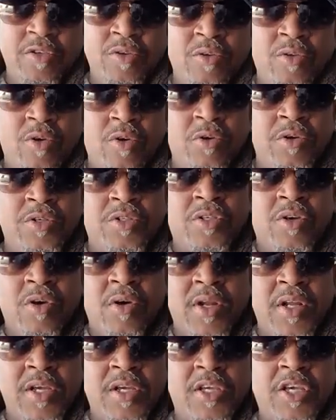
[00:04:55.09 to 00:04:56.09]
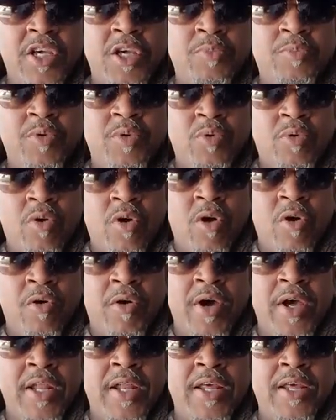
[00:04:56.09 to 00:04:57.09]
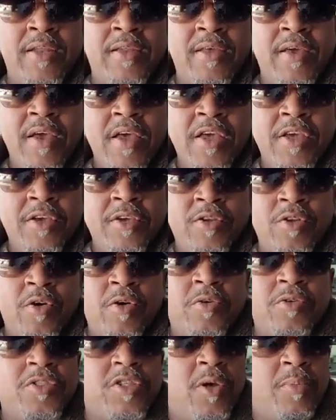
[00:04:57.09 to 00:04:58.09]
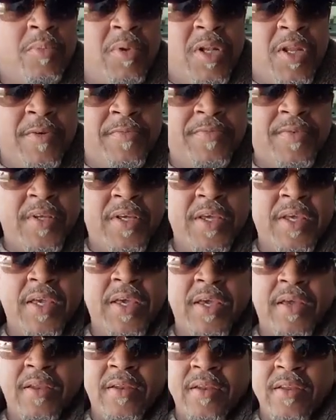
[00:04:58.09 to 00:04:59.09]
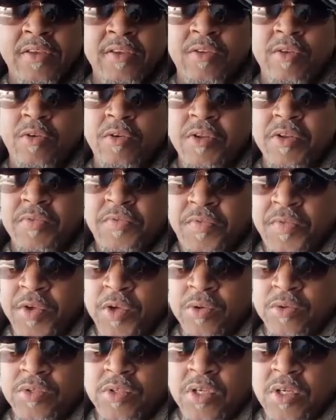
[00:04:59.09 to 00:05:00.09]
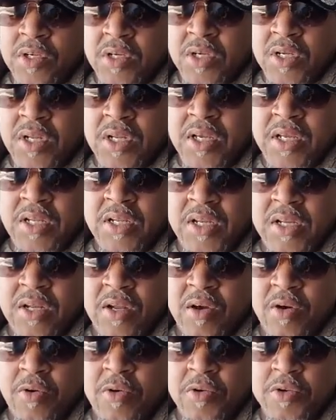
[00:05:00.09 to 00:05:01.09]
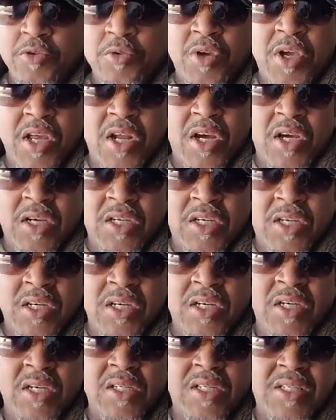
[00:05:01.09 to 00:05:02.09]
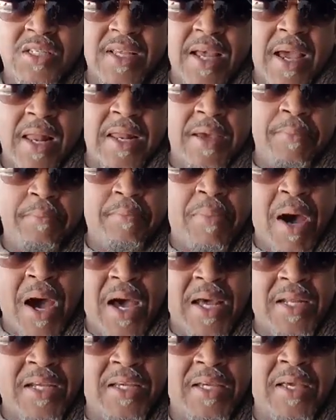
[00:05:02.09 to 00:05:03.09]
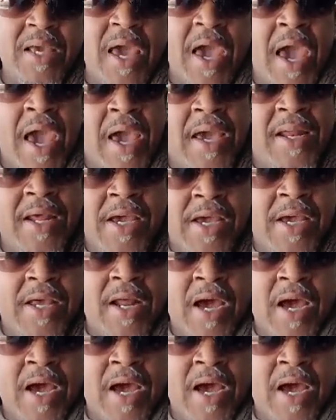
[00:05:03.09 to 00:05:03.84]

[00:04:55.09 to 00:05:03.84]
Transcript: It's gonna keep you going, and it's uplifting, and and it feels good, and you get a good solid body and head